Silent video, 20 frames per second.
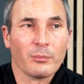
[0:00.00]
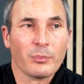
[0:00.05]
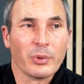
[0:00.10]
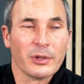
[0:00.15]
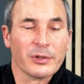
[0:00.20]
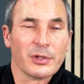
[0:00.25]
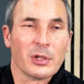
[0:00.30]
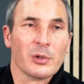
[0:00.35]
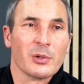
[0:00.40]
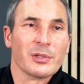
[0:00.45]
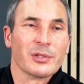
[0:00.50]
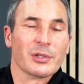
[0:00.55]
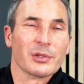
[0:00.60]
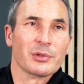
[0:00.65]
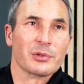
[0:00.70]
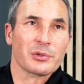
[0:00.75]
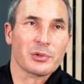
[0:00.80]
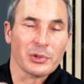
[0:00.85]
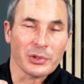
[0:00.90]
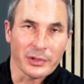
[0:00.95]
But it's always a
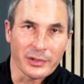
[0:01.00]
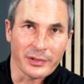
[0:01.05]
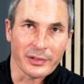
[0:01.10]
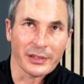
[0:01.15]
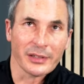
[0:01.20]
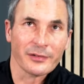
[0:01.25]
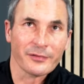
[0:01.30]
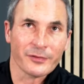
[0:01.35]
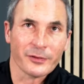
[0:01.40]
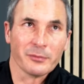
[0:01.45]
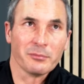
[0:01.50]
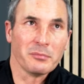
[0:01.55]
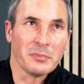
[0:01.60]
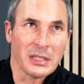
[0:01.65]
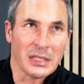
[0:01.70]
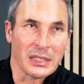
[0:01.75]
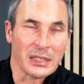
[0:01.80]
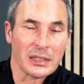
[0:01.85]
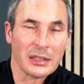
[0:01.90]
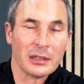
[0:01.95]
good thing for
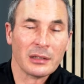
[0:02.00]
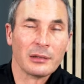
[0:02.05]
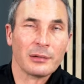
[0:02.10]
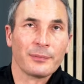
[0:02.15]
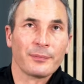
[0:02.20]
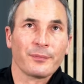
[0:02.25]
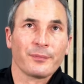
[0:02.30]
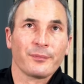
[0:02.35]
me,